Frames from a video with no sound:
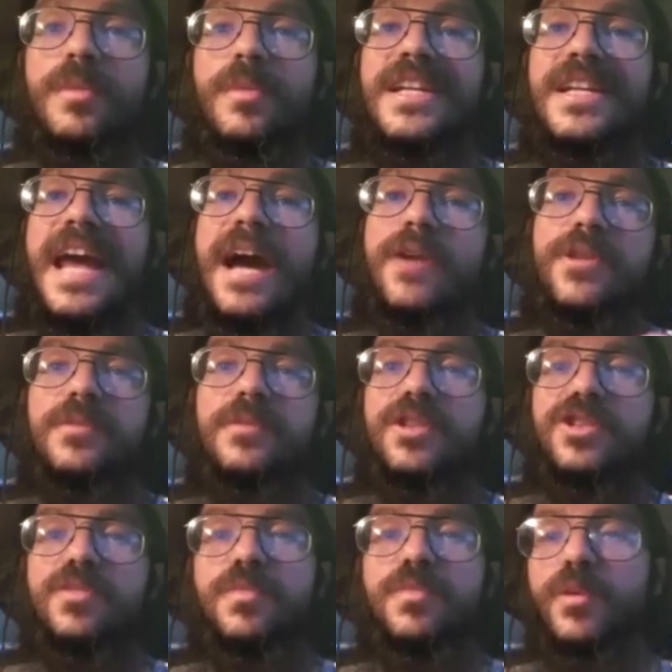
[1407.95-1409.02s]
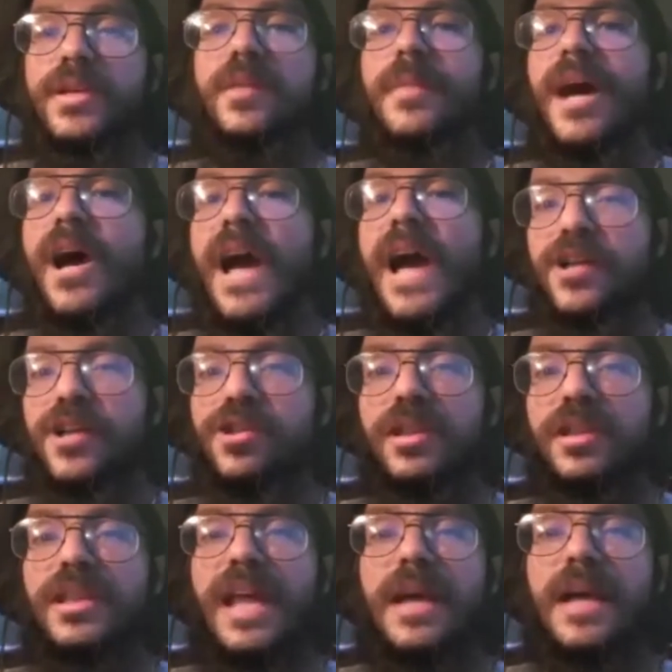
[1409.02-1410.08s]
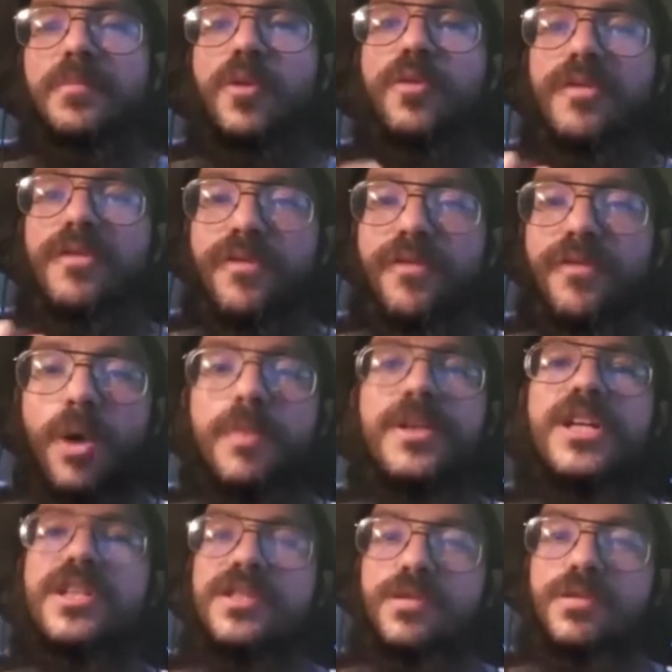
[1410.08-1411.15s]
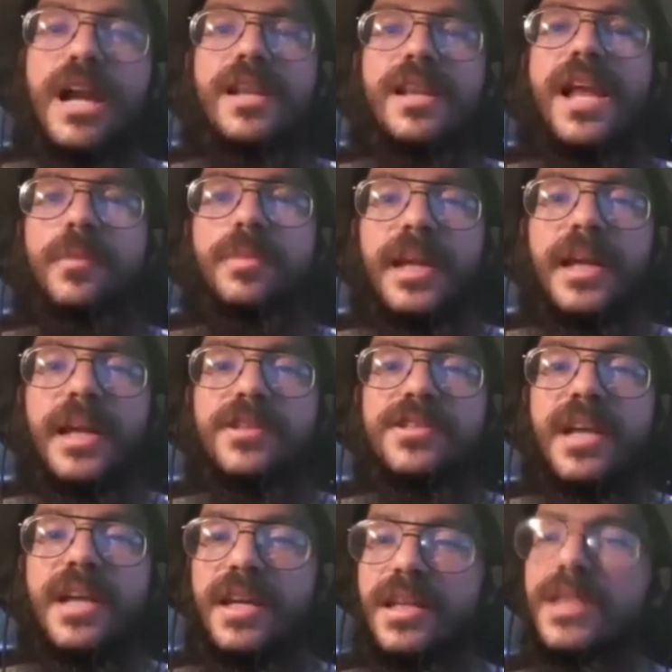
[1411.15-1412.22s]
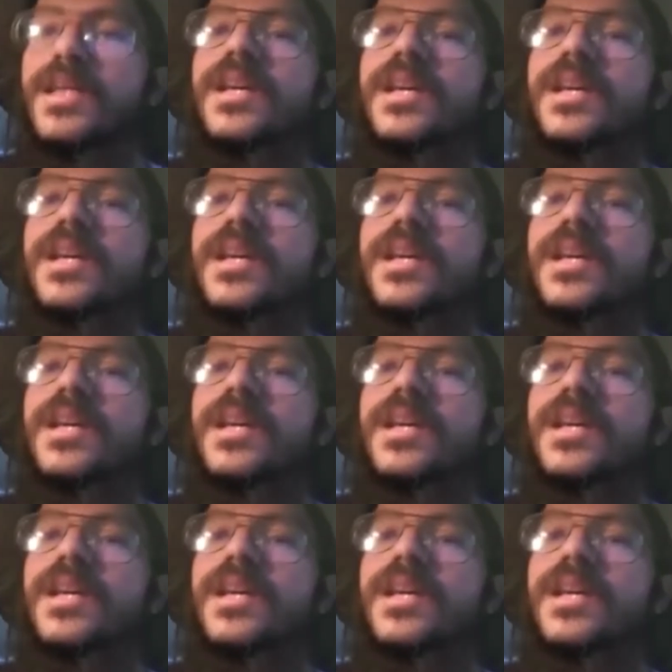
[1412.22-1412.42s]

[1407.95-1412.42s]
But now they're disputing about actually like moving forward, because you got a lot of players saying